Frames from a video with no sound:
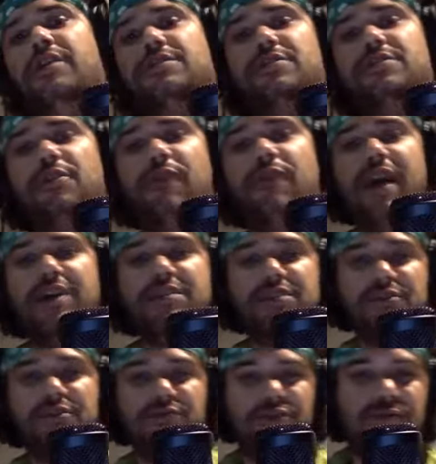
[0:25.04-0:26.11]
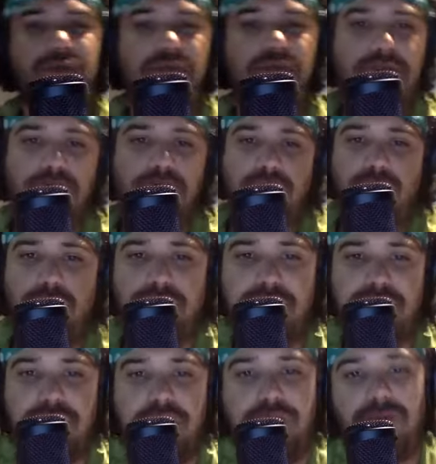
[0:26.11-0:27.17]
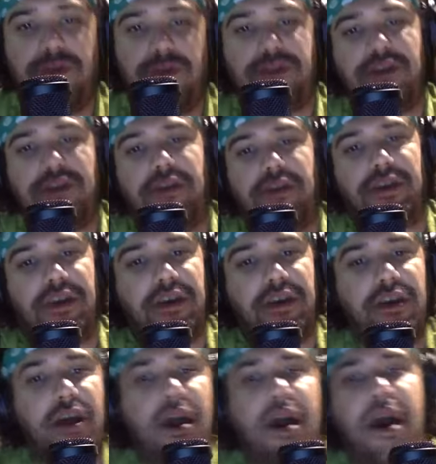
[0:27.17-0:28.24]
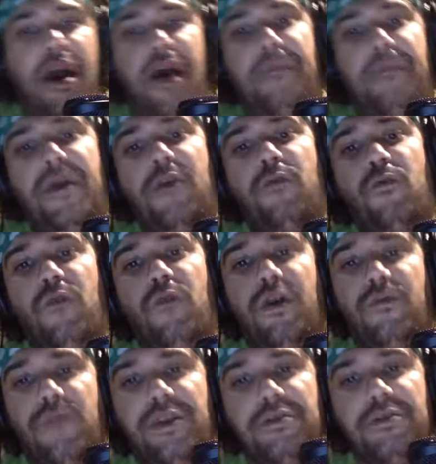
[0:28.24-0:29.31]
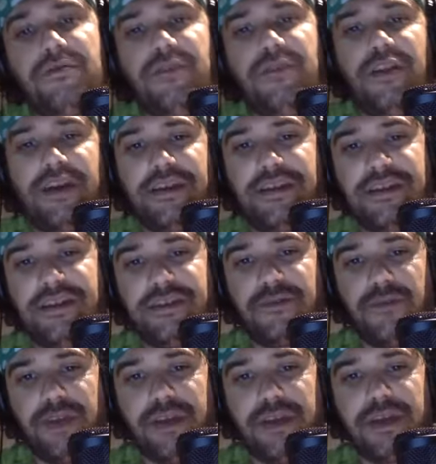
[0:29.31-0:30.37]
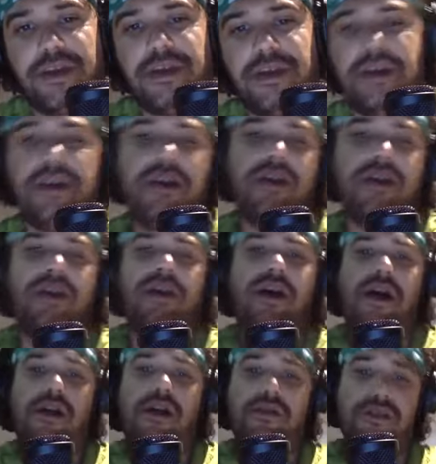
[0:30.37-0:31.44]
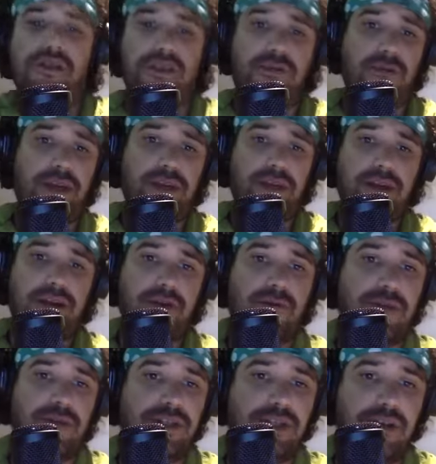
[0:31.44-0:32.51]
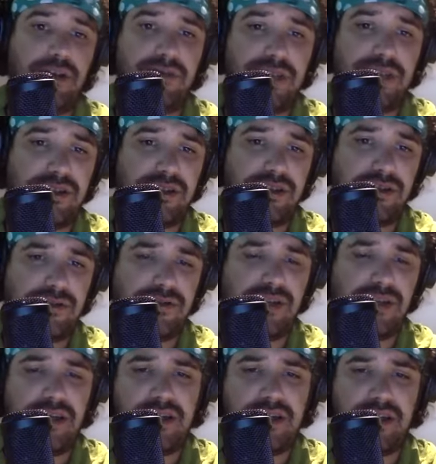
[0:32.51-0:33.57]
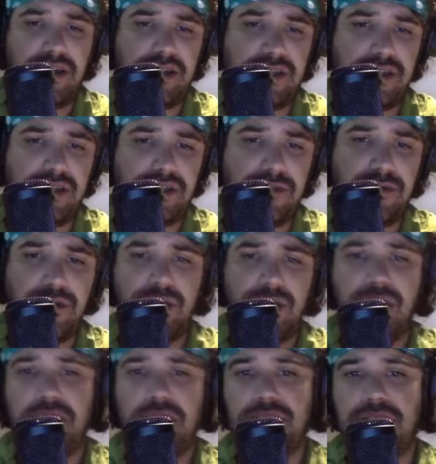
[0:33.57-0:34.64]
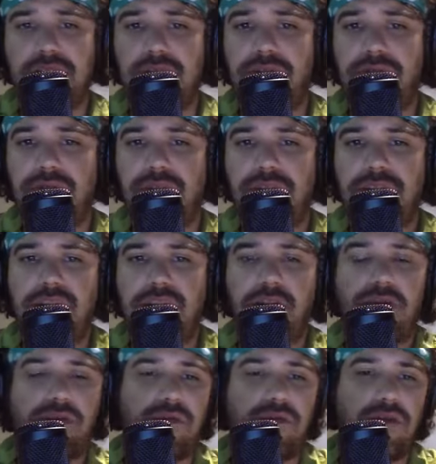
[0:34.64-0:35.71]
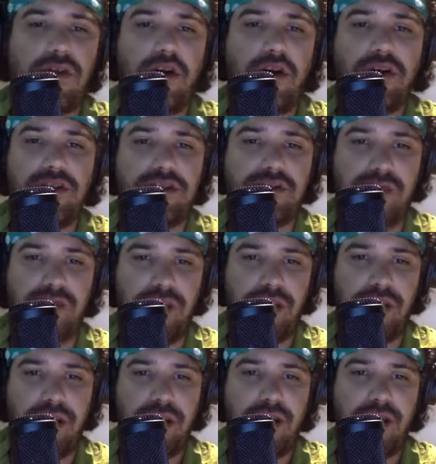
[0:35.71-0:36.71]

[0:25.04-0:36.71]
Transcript: So, as usual, we'll begin with talking about what we are playing this week. This week, we jumped into Destiny 2 to complete our flawless run.